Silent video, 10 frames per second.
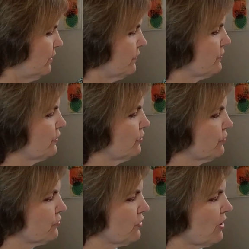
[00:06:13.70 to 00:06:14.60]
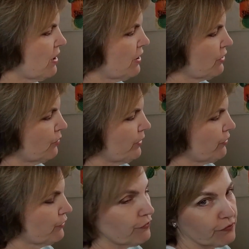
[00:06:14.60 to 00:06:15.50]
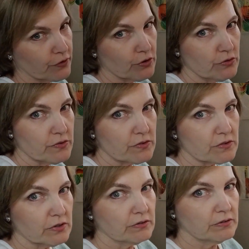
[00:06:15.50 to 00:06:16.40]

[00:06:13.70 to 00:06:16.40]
So you start with your first